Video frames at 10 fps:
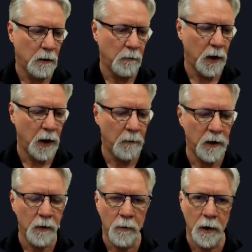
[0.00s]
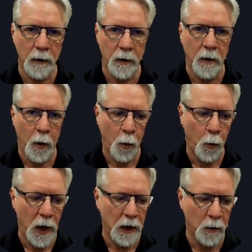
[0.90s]
We got everything going on there.
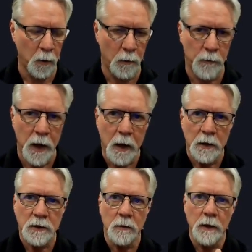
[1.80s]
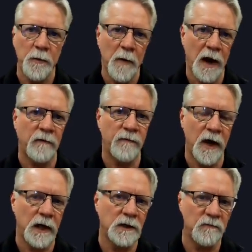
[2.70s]
Way cool. So we
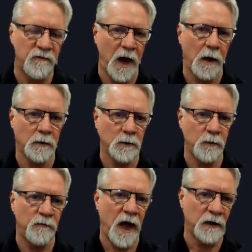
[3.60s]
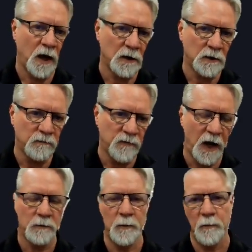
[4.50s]
modified some files. We've touched some
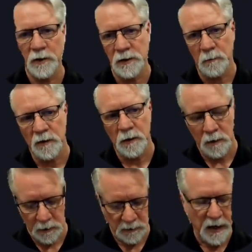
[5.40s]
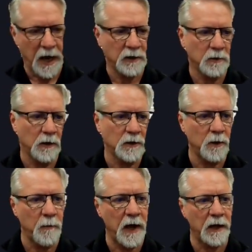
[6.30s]
files. We put something in the stash. So let's
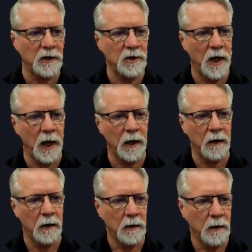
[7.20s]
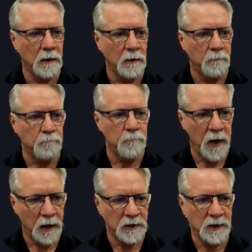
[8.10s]
go back and check
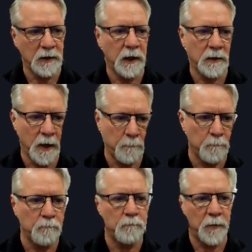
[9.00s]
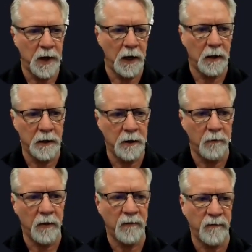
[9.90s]
and see that, yep, we got a clean
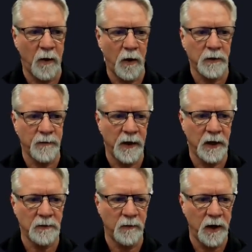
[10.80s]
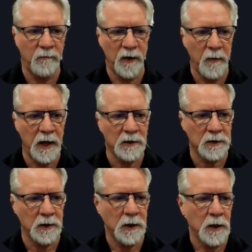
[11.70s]
directory for Arch, for Gits, for
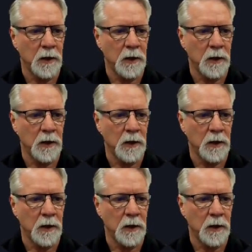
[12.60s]
NVMS,